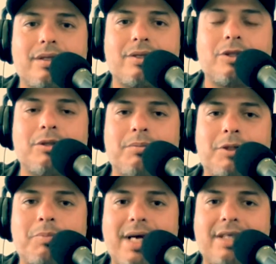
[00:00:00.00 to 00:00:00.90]
the
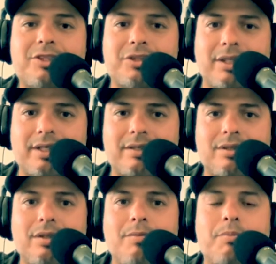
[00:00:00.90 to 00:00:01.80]
the bad shit,
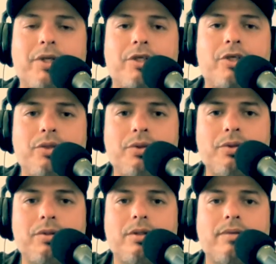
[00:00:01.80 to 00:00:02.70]
but
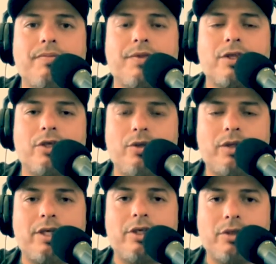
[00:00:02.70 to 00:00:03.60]
you you
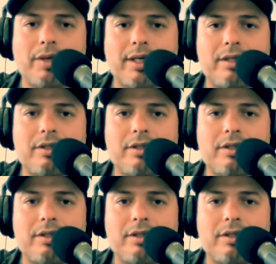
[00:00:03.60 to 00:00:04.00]
can do it.